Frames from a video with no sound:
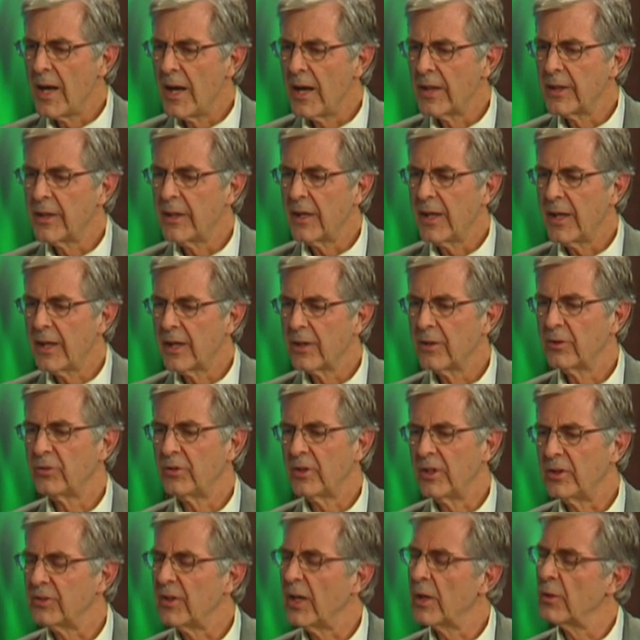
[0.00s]
And it has,
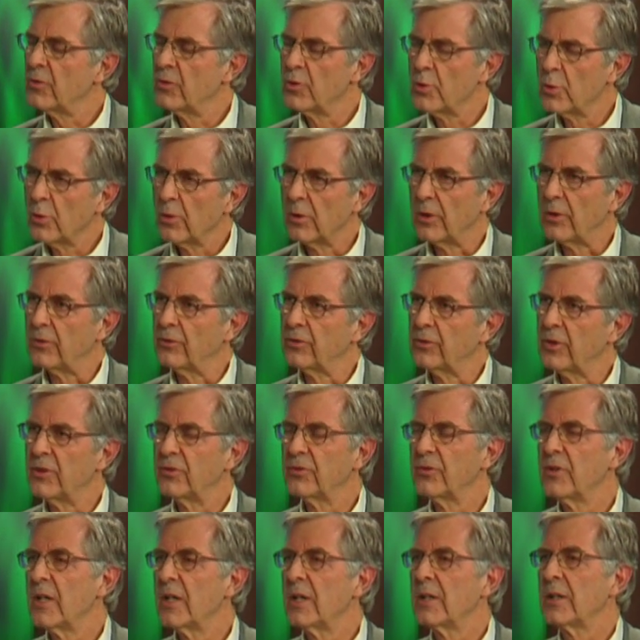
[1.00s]
it's outdoors.
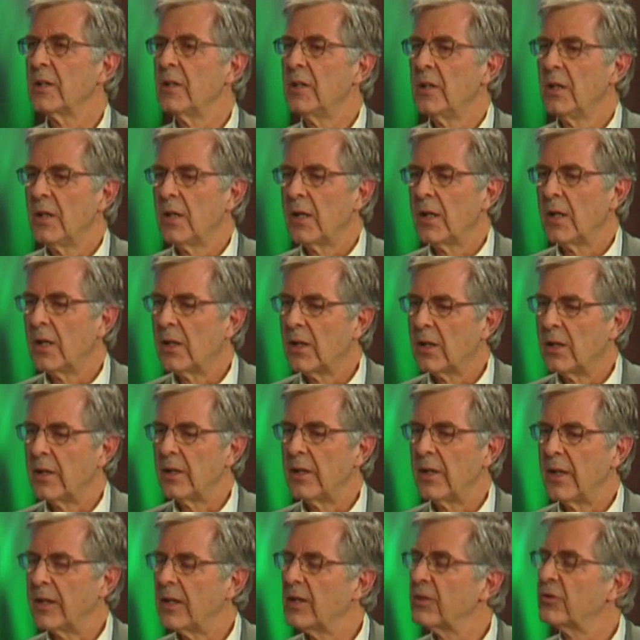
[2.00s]
It's not, uh,
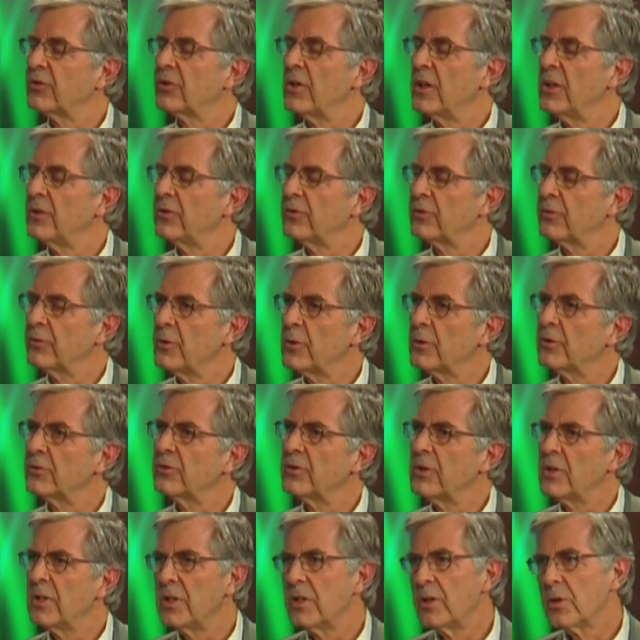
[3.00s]
and it's, it feels
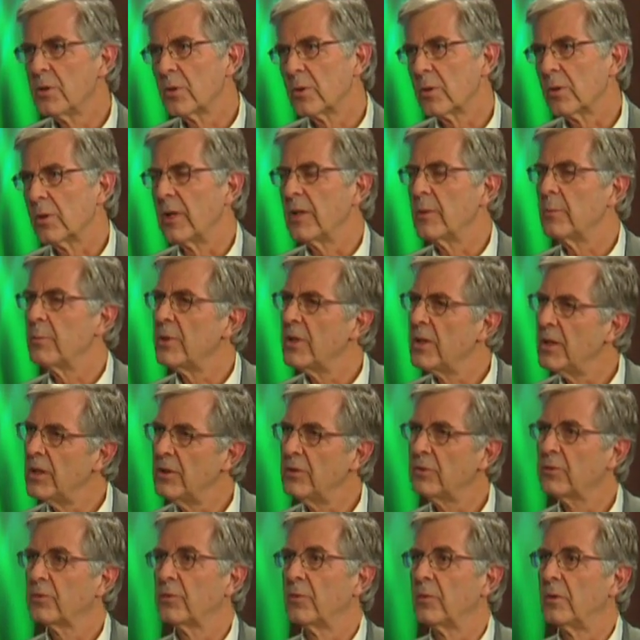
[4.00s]
secure and
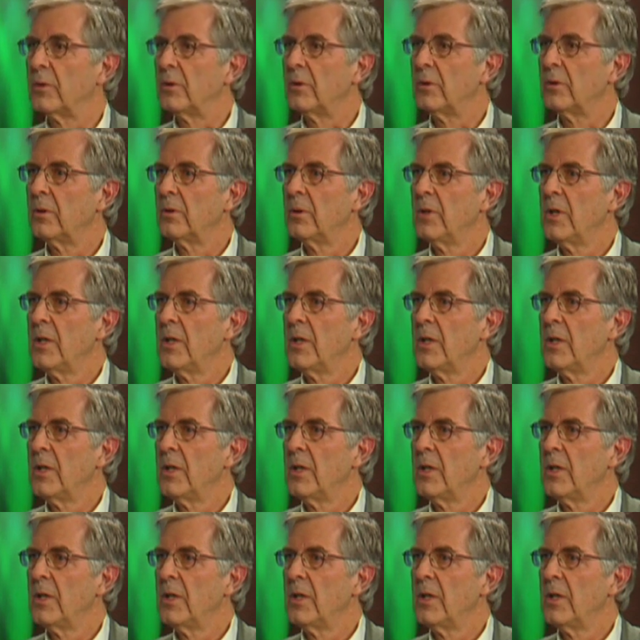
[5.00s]
peaceful.